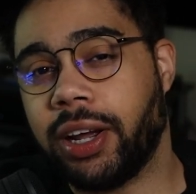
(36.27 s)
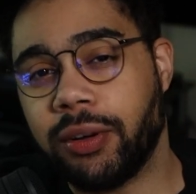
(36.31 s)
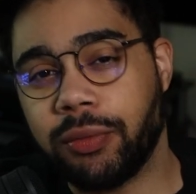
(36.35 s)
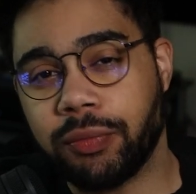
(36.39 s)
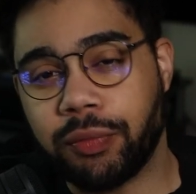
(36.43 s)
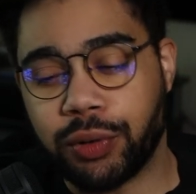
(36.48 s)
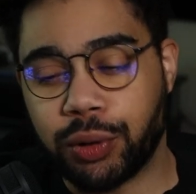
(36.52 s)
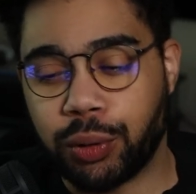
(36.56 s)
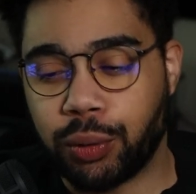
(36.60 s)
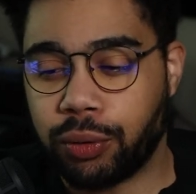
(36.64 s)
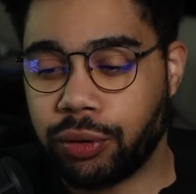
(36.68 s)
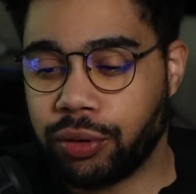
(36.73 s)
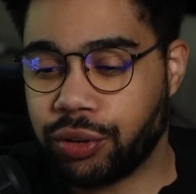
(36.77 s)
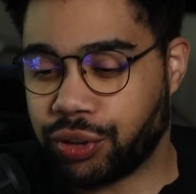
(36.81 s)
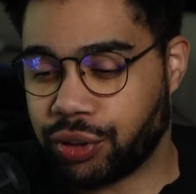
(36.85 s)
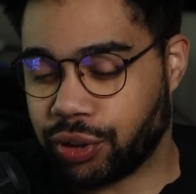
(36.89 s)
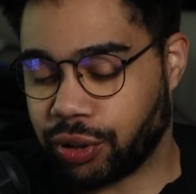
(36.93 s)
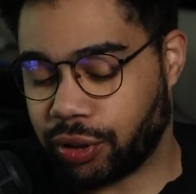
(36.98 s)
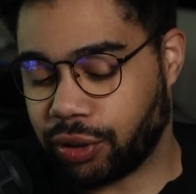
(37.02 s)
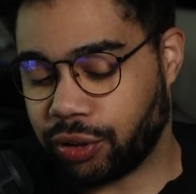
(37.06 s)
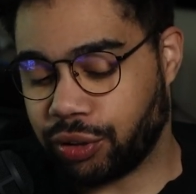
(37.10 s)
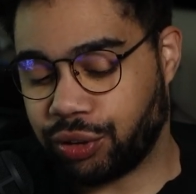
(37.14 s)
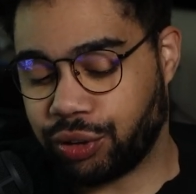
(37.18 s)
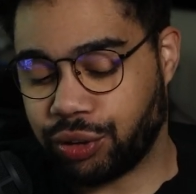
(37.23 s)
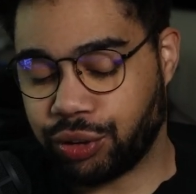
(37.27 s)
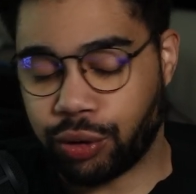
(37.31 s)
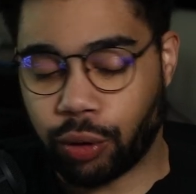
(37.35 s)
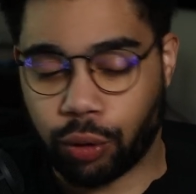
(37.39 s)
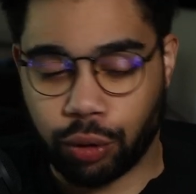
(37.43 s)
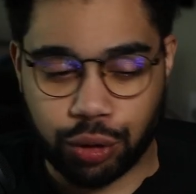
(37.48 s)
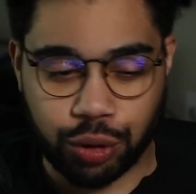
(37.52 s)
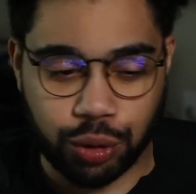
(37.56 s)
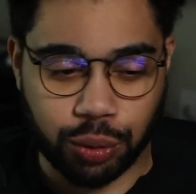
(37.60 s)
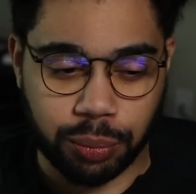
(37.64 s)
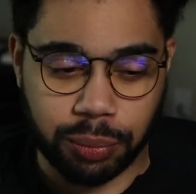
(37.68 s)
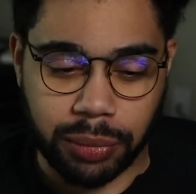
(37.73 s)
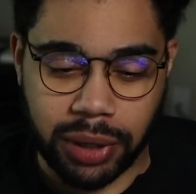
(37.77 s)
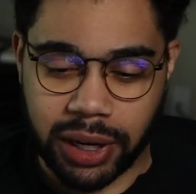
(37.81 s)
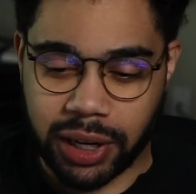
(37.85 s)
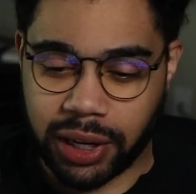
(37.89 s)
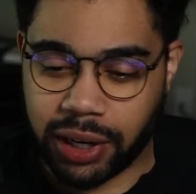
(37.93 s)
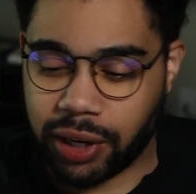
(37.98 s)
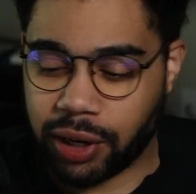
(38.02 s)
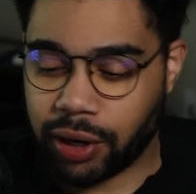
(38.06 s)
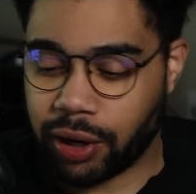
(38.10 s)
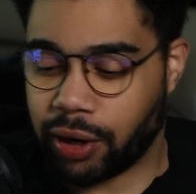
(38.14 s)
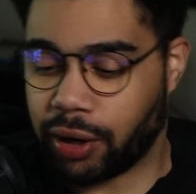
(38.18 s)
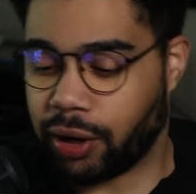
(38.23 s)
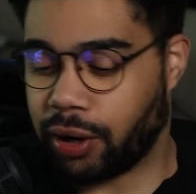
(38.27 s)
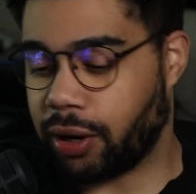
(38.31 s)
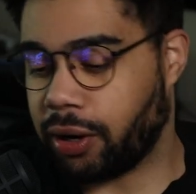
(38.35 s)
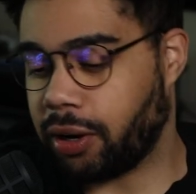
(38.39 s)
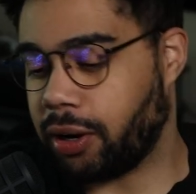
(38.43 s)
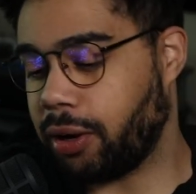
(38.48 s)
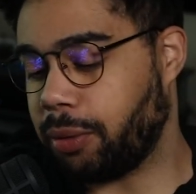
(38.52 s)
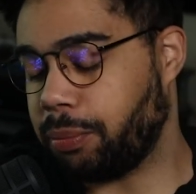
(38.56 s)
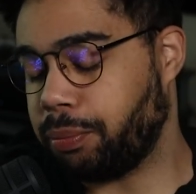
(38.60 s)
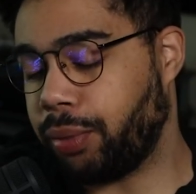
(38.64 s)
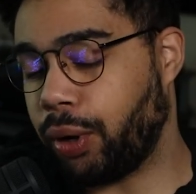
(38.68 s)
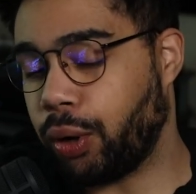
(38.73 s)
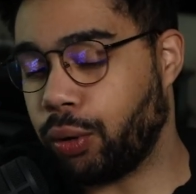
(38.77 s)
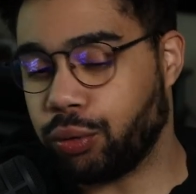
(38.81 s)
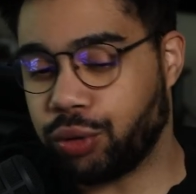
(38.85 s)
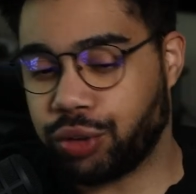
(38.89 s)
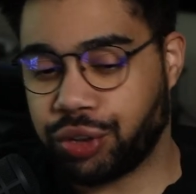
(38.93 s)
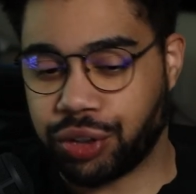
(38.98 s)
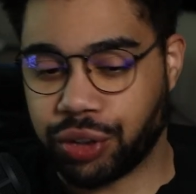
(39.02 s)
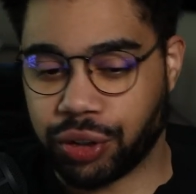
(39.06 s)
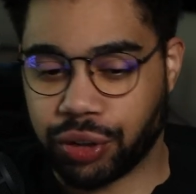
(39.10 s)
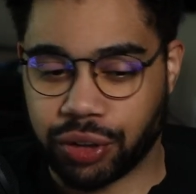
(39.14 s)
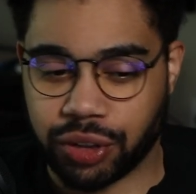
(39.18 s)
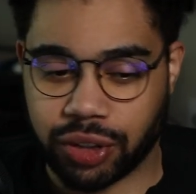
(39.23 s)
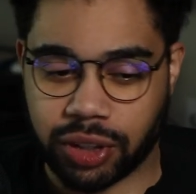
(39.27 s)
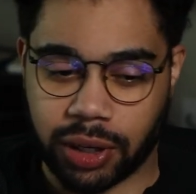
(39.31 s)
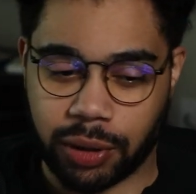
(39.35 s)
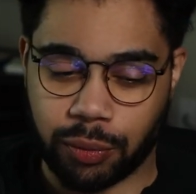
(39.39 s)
influencers, social media uh, posters.